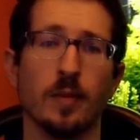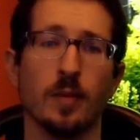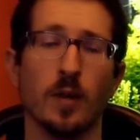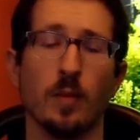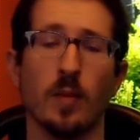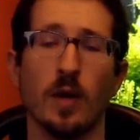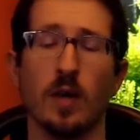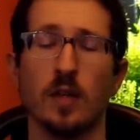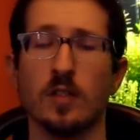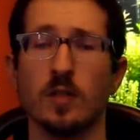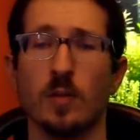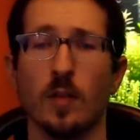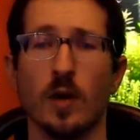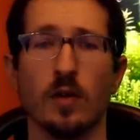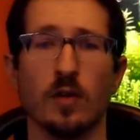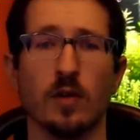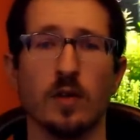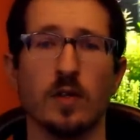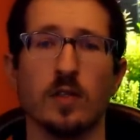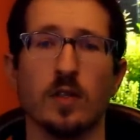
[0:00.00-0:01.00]
among some
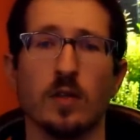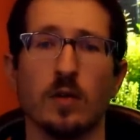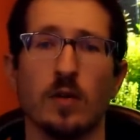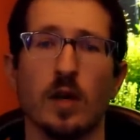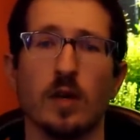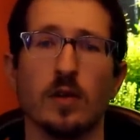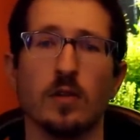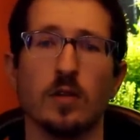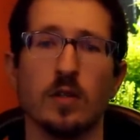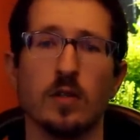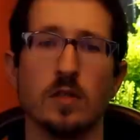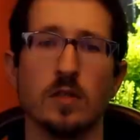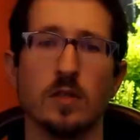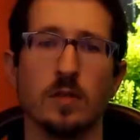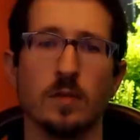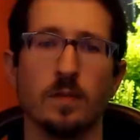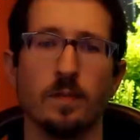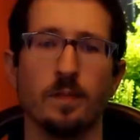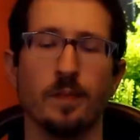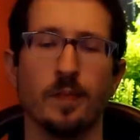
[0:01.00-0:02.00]
other considerations.